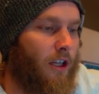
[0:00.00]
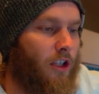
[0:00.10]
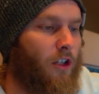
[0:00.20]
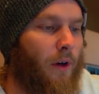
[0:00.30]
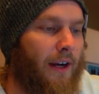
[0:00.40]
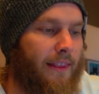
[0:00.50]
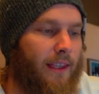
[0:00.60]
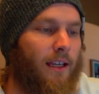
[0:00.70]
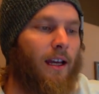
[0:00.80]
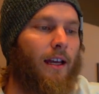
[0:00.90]
You know what? I
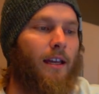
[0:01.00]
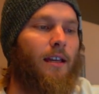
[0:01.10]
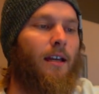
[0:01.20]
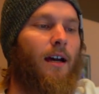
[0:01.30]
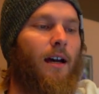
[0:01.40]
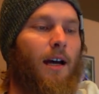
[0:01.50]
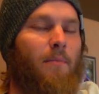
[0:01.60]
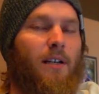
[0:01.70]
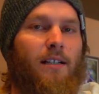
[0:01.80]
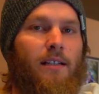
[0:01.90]
think I
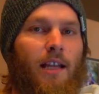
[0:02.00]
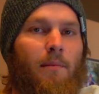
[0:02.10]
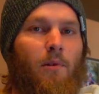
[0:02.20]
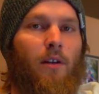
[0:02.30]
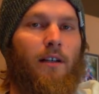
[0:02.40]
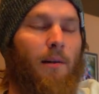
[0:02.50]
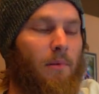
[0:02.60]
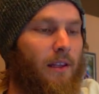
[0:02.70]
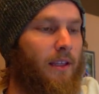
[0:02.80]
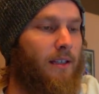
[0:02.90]
bring to the table a
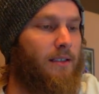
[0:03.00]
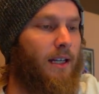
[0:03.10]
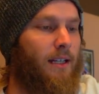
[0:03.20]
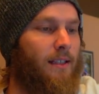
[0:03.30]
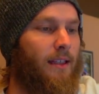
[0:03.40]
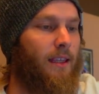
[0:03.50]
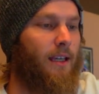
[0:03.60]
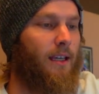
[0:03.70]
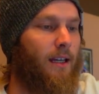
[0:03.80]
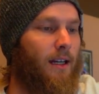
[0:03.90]
couple of things, guys. I
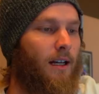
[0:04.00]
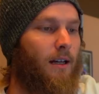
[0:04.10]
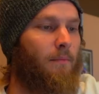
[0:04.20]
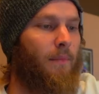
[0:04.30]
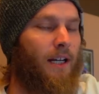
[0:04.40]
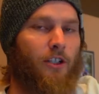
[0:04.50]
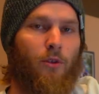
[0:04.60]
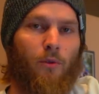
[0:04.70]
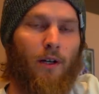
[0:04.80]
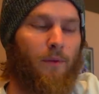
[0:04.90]
think I
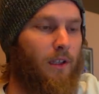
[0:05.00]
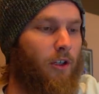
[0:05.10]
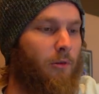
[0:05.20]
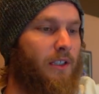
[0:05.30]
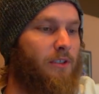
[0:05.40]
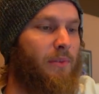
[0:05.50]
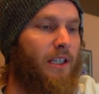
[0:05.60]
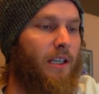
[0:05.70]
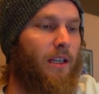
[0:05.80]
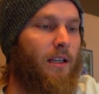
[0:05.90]
do run with a little bit of
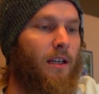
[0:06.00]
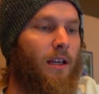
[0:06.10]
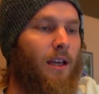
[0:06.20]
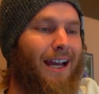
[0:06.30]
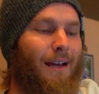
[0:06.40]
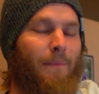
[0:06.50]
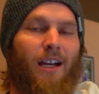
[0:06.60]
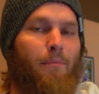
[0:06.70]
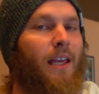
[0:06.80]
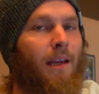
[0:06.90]
speed. I'm
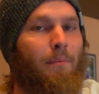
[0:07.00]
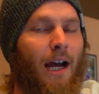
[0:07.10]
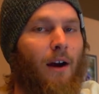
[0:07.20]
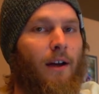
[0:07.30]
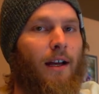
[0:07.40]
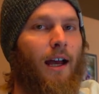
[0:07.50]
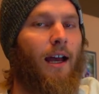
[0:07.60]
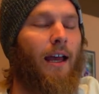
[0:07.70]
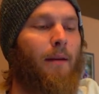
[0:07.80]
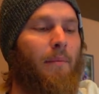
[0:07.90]
not a big power
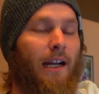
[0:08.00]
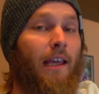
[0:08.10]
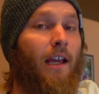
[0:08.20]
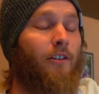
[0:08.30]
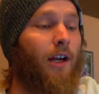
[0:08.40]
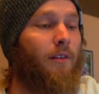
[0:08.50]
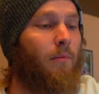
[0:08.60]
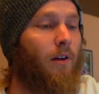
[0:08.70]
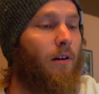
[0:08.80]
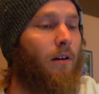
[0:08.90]
guy, but I can drive the
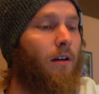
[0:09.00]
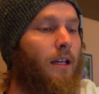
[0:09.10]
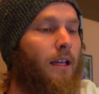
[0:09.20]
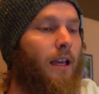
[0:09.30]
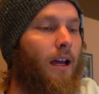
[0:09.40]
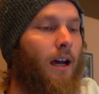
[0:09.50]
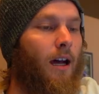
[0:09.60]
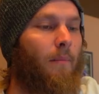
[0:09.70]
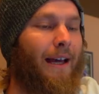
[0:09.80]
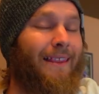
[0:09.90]
ball.
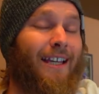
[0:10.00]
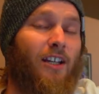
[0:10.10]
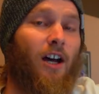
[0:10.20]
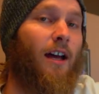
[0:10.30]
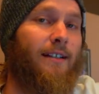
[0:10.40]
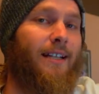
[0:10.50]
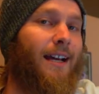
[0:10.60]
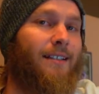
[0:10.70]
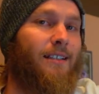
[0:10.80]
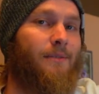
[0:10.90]
I think
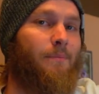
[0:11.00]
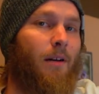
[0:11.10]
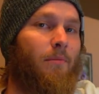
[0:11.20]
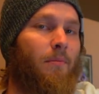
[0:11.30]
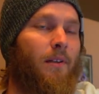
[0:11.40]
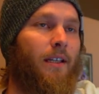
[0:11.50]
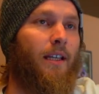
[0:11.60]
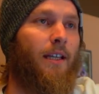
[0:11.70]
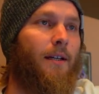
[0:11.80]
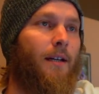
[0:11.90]
contact is
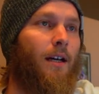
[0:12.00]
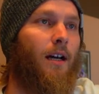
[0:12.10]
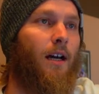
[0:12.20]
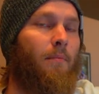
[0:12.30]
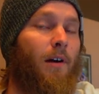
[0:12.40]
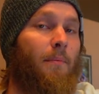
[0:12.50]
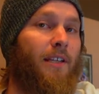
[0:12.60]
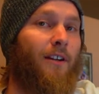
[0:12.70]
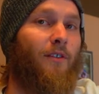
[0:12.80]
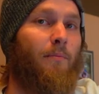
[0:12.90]
probably up
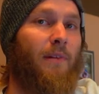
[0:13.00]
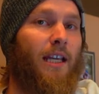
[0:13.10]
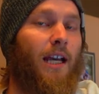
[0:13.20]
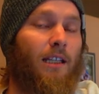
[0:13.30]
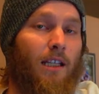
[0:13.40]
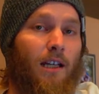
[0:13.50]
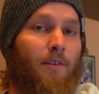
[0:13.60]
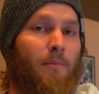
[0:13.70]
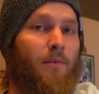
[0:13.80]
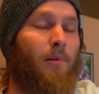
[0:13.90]
there for me. I love
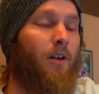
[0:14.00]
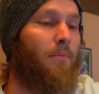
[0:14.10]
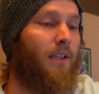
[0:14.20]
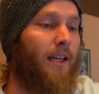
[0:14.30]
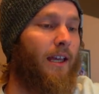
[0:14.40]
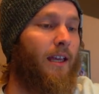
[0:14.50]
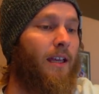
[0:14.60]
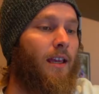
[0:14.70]
to put the ball in play,